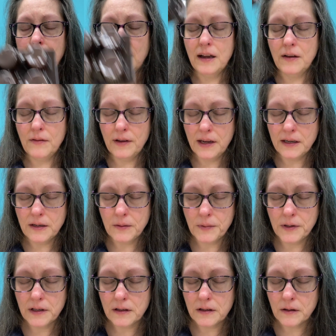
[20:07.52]
I've had to
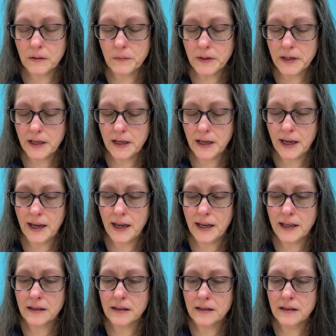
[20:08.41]
put so many
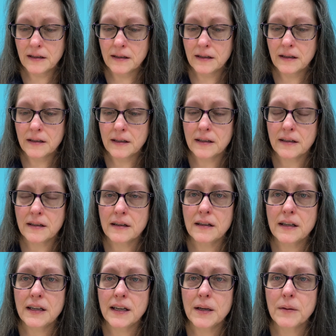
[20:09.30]
cats to
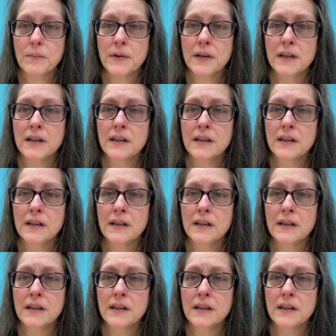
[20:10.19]
sleep